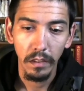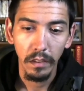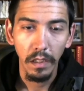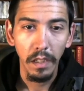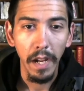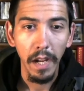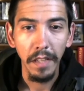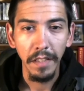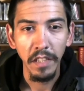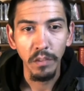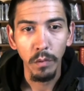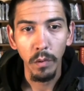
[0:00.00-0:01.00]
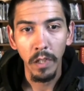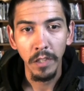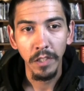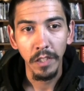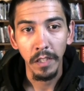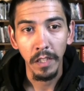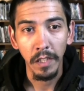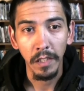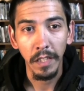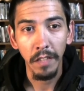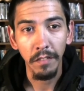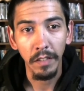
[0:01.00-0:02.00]
Hey, thanks for watching. Uh,
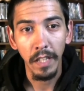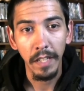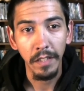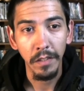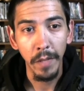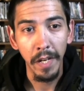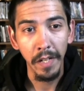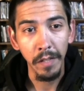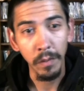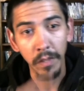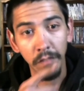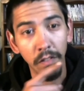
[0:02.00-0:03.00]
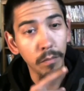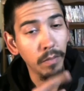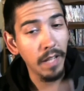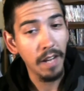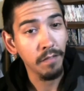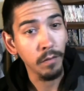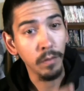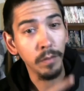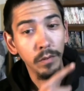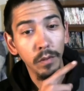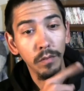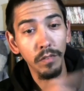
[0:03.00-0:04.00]
give a like to any one of our platforms
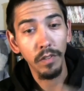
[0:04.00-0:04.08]
over